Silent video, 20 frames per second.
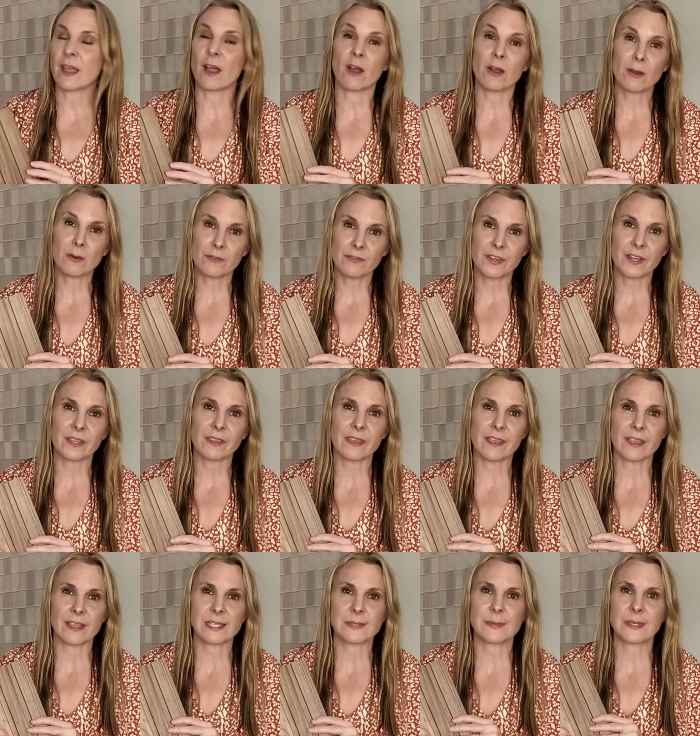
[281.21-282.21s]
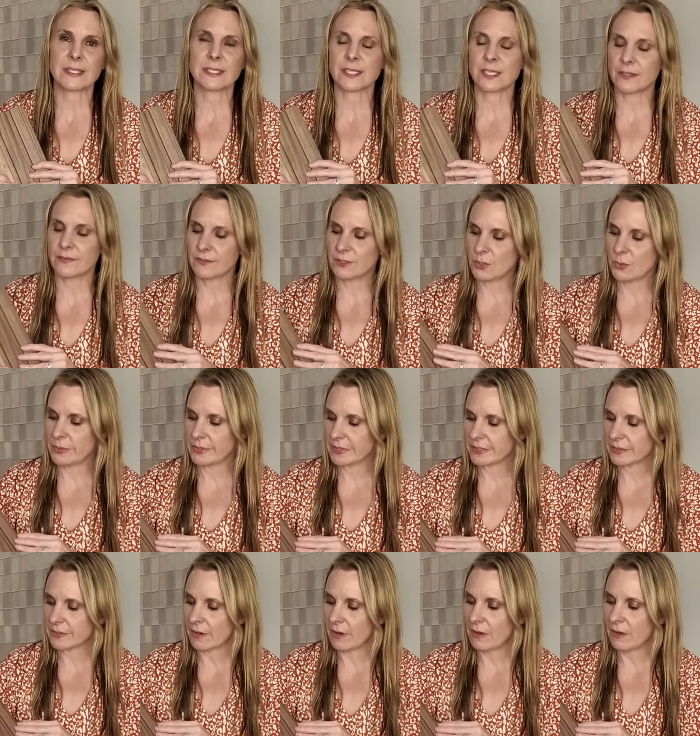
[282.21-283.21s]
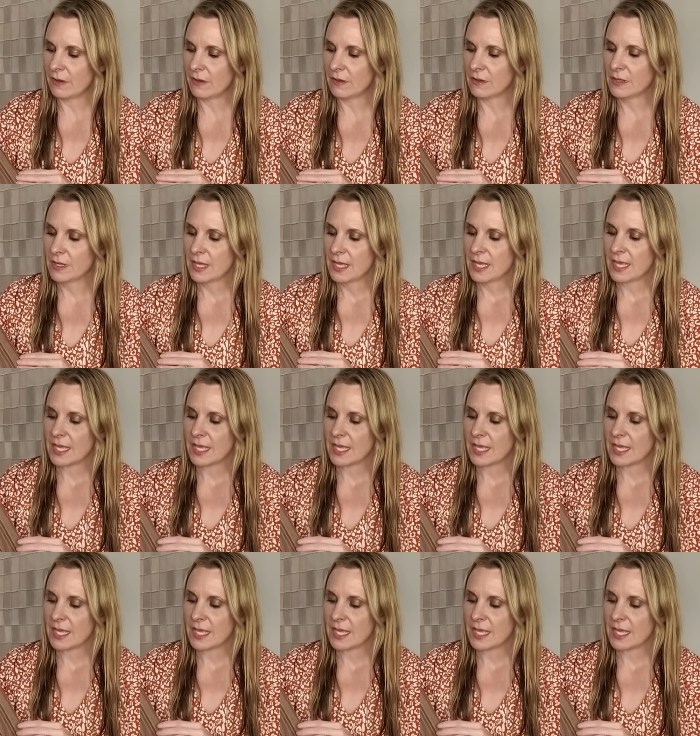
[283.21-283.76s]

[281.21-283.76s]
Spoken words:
they are fairly expensive to install,